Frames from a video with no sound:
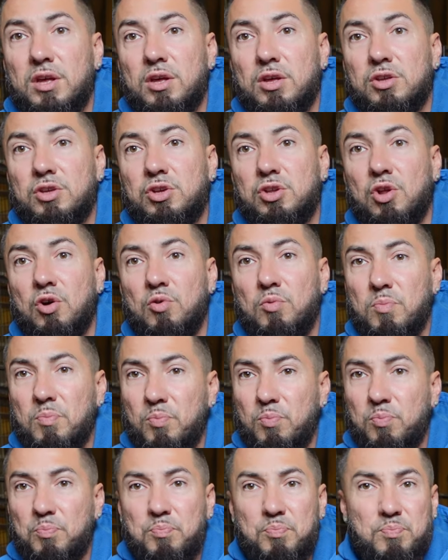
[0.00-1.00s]
You know,
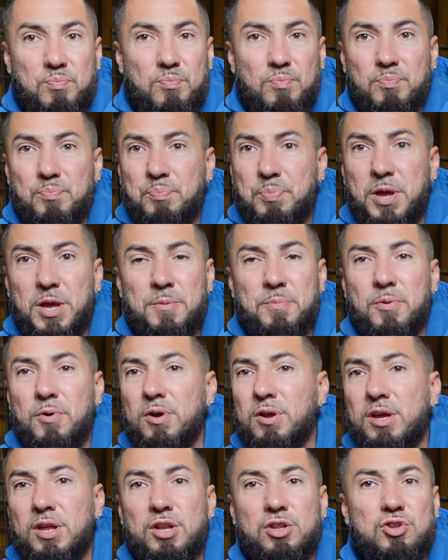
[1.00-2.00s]
people are
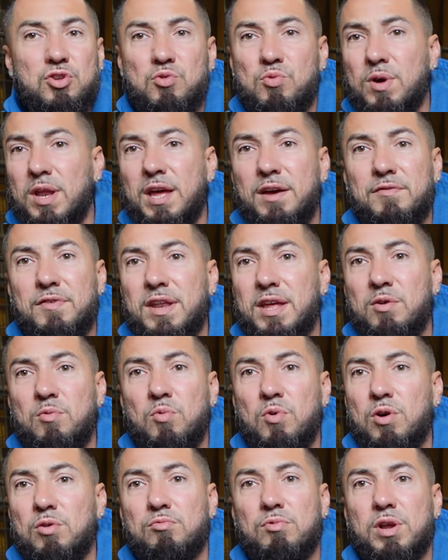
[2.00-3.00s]
gonna do whatever they
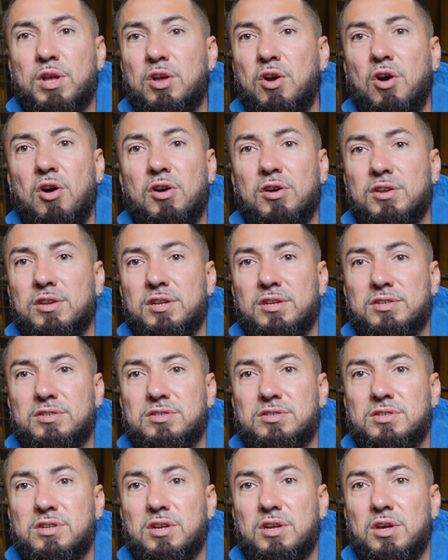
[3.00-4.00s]
want
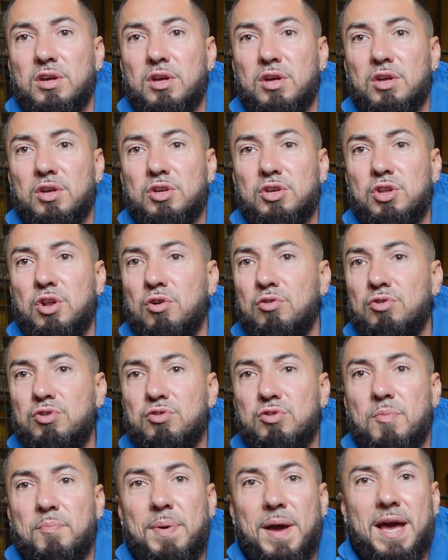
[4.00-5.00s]
regardless. You know, you
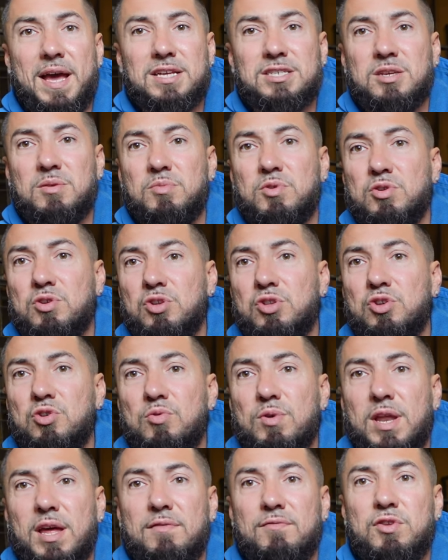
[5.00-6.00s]
could bash them, you could do
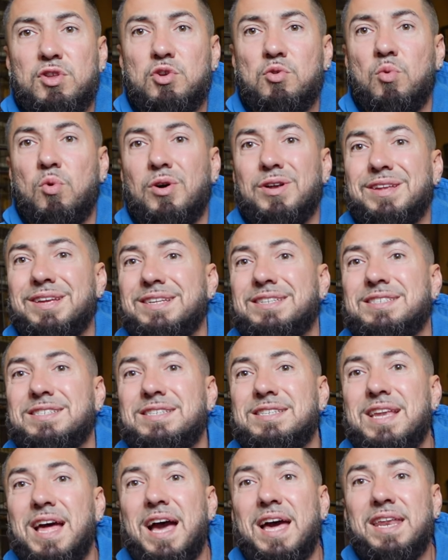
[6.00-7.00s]
whatever you want. It's
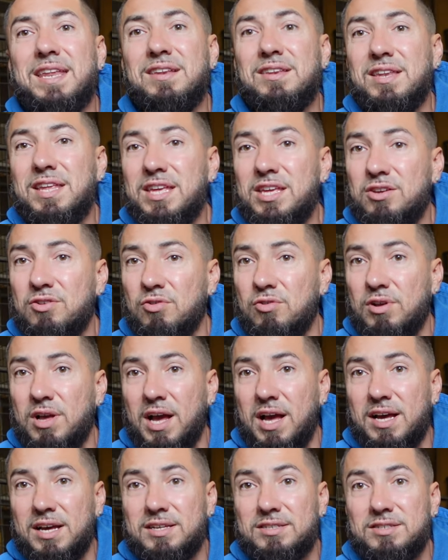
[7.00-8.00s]
not illegal,
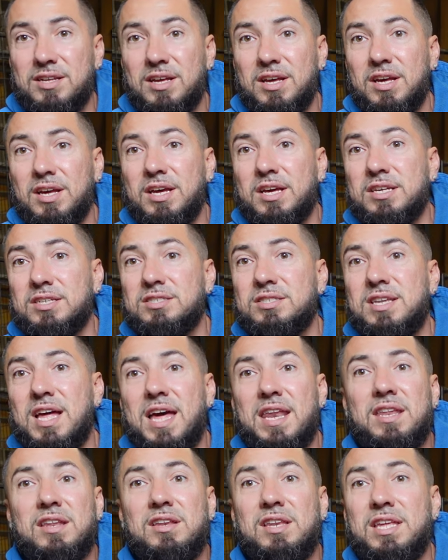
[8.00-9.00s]
guys. It's
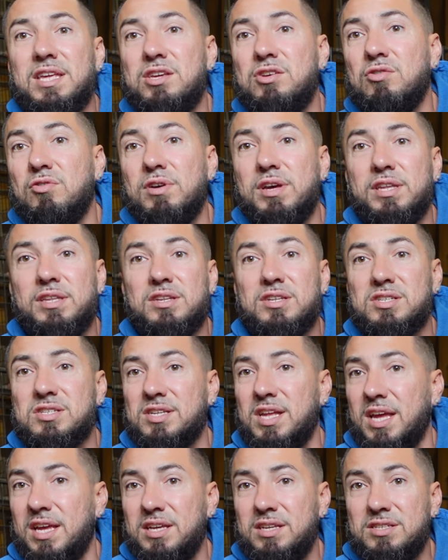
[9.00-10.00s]
not illegal in the
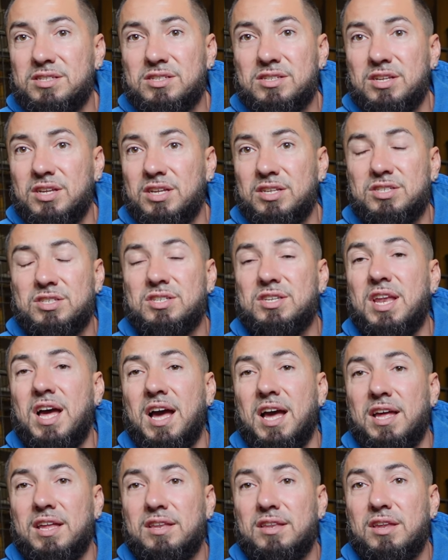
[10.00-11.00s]
States. It's
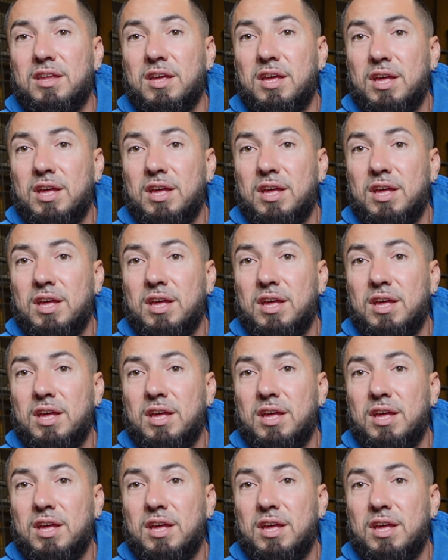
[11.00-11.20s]
not.